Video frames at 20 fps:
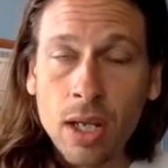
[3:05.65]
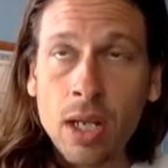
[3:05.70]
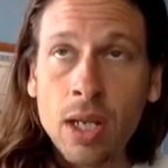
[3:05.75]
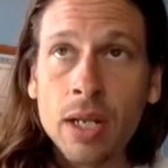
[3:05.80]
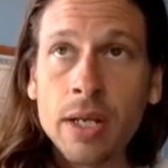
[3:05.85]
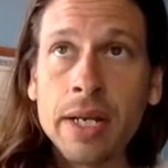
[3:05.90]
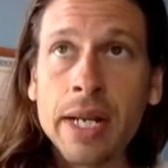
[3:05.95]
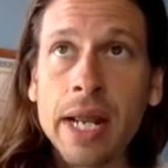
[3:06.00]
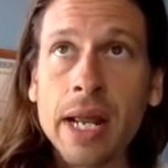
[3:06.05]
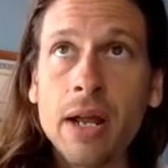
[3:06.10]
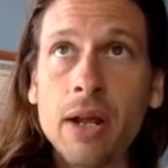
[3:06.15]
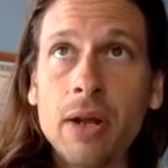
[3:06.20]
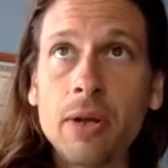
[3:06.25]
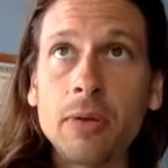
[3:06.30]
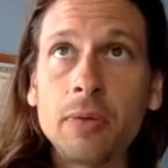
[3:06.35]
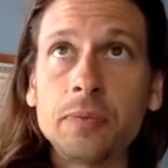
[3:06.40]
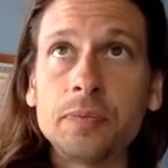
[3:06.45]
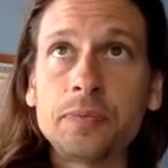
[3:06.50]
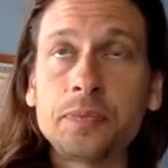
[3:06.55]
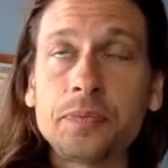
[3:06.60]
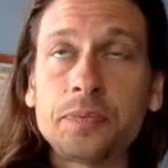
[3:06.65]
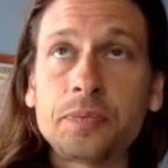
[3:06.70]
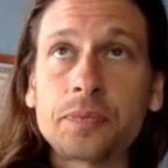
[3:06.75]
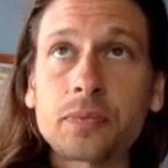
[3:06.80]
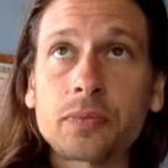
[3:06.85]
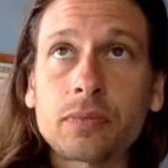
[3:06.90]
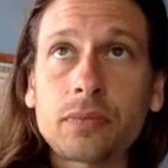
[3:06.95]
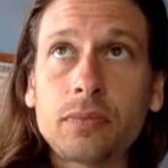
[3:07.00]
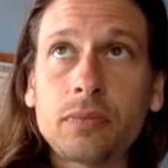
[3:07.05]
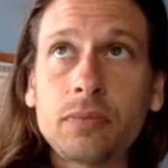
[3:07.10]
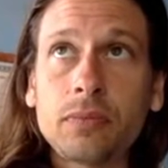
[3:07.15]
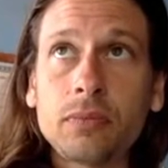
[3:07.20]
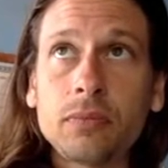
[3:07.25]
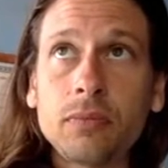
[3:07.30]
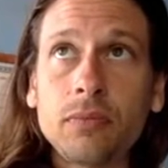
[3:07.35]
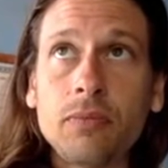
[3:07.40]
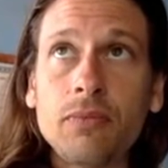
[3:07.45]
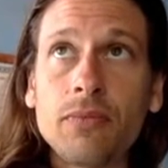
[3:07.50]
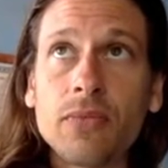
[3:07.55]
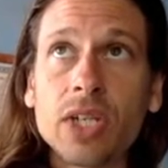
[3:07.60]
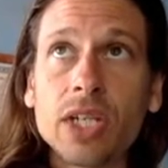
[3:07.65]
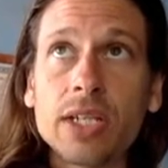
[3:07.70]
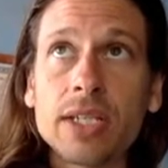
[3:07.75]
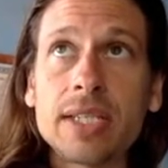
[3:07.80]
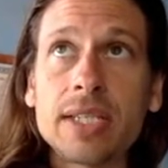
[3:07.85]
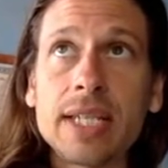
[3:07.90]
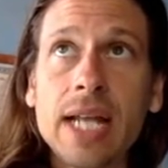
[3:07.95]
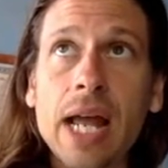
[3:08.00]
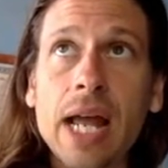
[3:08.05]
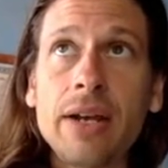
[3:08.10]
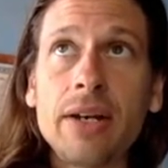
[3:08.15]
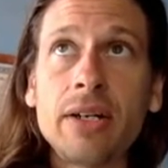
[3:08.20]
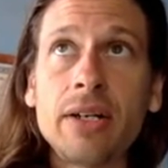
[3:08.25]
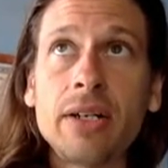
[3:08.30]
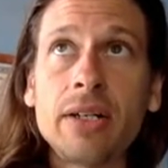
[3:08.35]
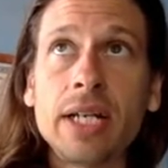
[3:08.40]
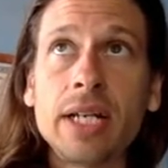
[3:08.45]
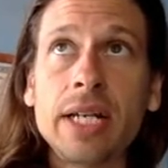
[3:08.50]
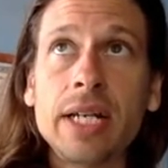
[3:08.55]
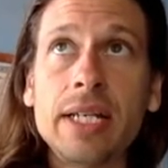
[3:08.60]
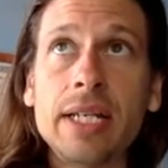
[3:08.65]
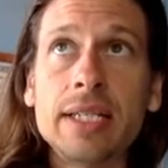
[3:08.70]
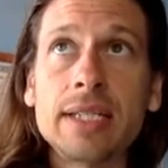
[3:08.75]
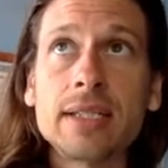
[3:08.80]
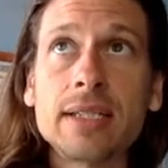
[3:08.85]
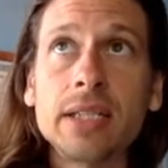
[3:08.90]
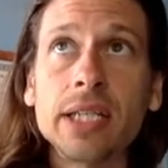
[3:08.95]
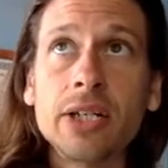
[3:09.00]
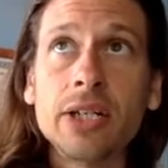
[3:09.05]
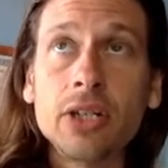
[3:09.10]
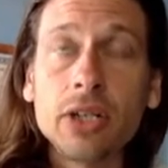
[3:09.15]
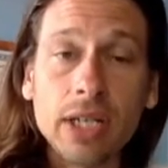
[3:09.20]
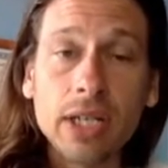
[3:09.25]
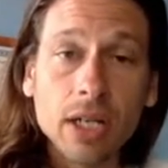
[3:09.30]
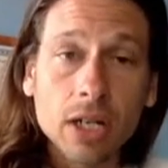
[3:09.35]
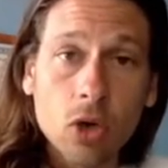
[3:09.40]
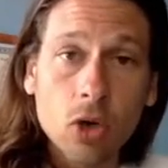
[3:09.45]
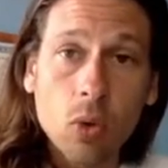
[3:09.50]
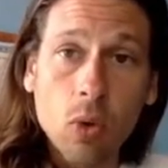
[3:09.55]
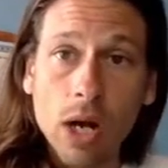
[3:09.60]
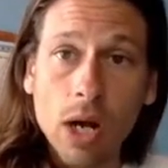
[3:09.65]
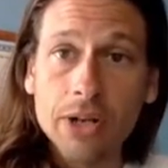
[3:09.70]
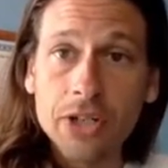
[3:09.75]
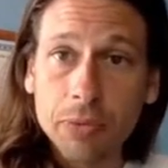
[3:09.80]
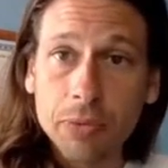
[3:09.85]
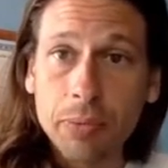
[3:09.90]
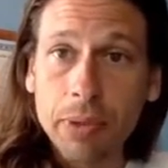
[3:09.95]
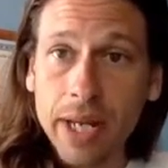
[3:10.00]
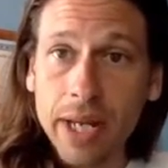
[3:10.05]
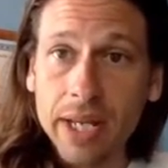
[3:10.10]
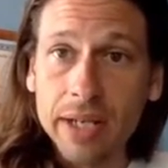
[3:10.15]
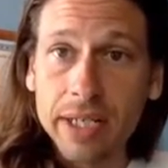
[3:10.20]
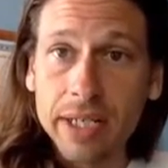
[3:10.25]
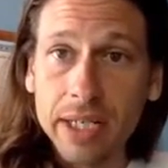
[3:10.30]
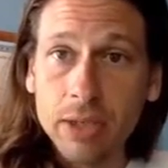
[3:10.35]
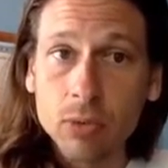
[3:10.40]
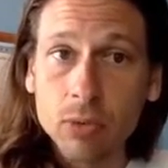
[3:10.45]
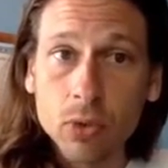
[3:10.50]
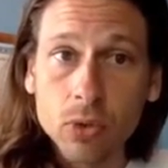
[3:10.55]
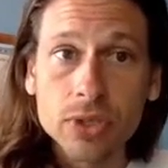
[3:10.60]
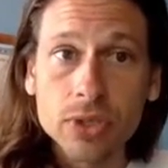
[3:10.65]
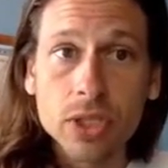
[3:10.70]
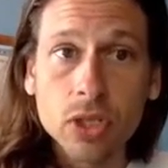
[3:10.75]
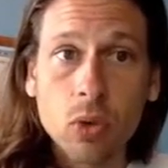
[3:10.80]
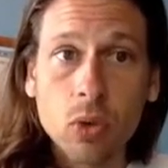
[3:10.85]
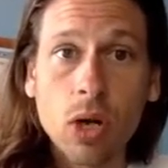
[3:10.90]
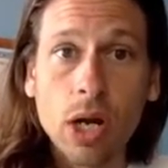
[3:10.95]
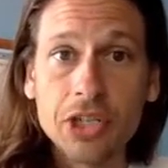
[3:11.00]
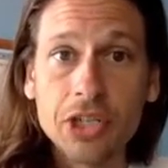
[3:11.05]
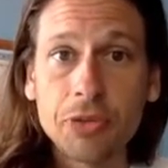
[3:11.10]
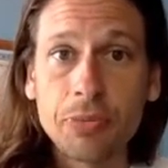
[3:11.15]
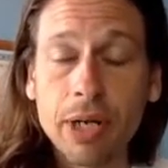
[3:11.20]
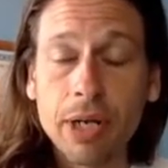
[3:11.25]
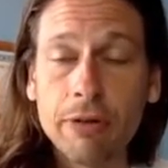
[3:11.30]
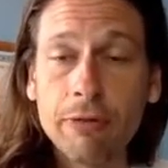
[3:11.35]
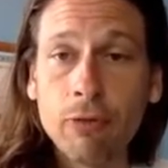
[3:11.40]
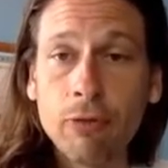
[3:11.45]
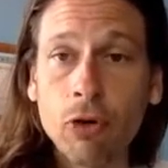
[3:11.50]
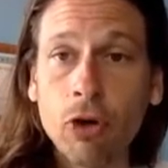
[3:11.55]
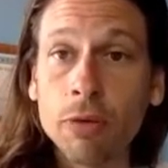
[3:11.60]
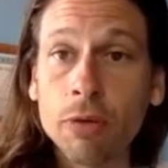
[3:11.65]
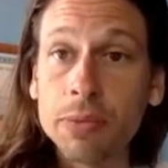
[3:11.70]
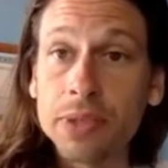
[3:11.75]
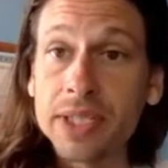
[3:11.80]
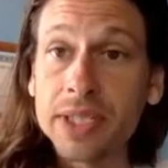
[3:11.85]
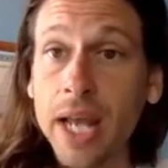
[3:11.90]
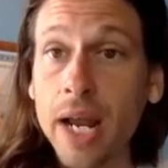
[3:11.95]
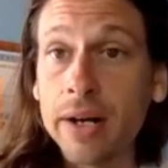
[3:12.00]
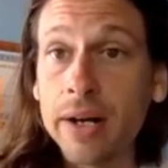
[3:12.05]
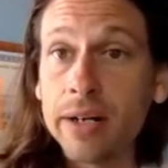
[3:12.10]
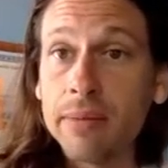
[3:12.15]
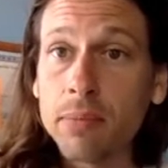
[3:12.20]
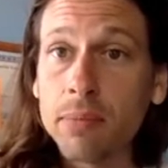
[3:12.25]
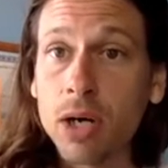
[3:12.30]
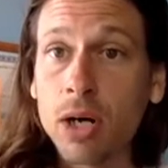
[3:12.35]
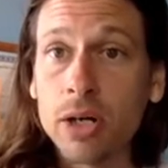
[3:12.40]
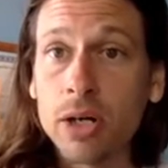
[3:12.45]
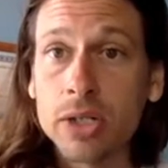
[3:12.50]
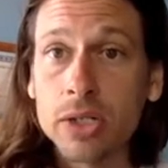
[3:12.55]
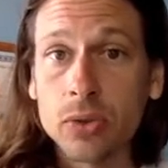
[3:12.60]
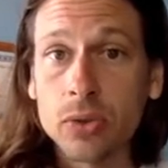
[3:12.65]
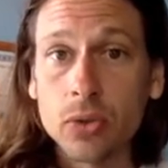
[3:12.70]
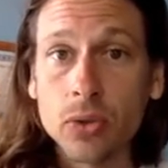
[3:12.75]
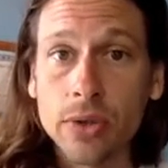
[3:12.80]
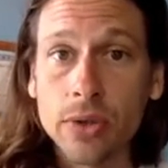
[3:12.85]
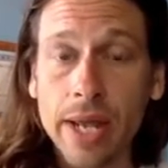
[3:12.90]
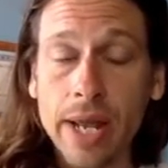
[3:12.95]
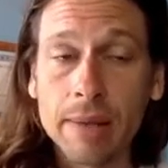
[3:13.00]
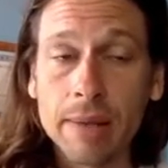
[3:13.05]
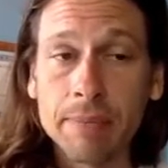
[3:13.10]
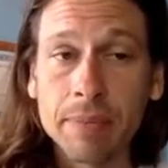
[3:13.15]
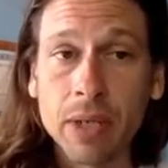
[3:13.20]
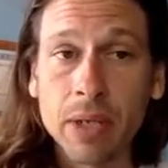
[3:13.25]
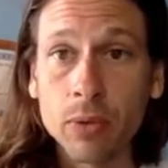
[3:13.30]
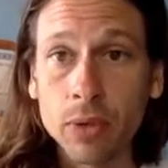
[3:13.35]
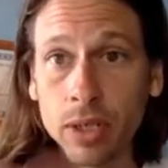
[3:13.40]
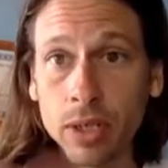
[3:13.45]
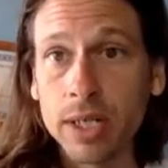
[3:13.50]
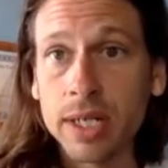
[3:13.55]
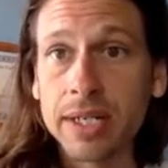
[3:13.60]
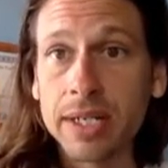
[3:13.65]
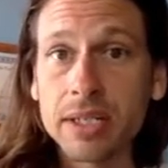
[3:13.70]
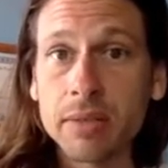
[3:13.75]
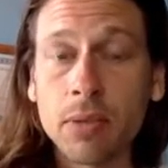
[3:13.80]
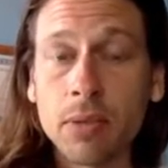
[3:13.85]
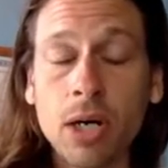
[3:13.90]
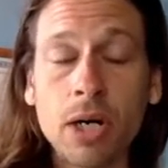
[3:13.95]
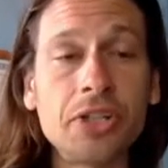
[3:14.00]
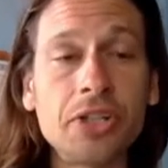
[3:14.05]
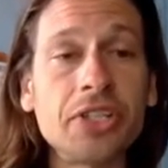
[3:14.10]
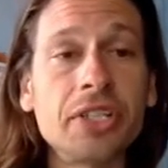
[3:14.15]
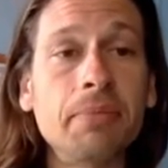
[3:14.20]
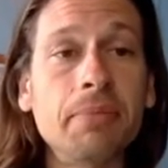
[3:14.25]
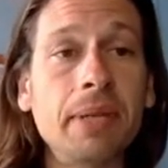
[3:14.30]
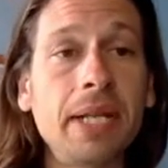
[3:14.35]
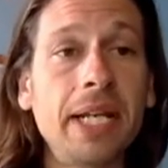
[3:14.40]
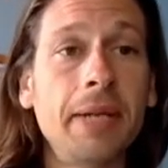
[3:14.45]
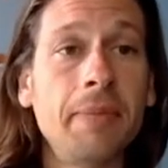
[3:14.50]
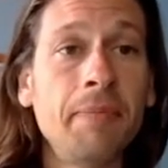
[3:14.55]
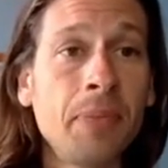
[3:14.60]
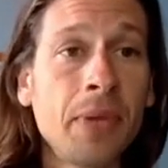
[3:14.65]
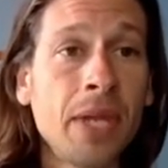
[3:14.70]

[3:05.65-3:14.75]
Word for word: Now, Saturn is literally a quadruped. He rules the quadruped form. Saturn and Mars rule that. And we're going to get to Mars in a minute.